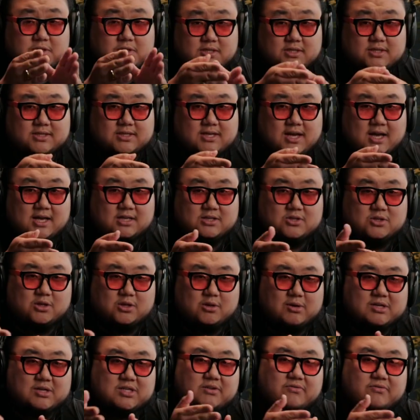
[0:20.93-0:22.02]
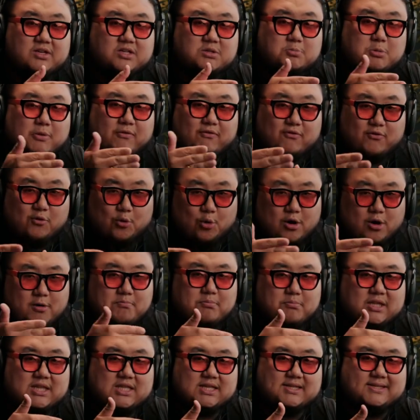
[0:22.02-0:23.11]
She has had solo activities before,
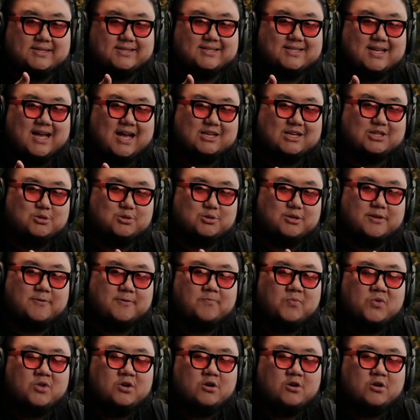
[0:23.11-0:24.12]
but this is actually